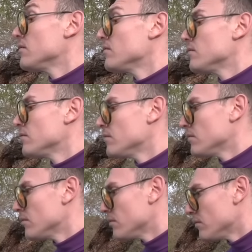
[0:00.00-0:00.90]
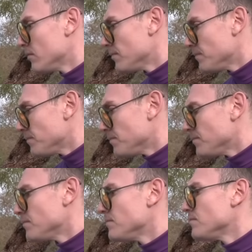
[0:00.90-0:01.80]

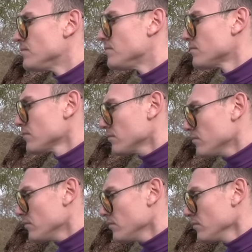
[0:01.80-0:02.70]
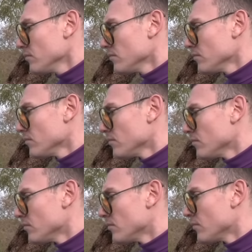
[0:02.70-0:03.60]

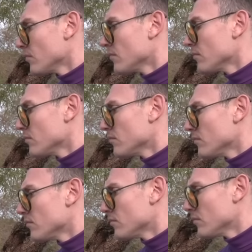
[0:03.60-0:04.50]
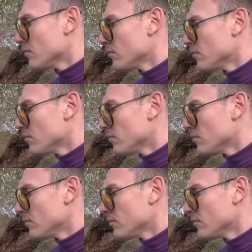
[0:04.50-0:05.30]
This person isn't speaking.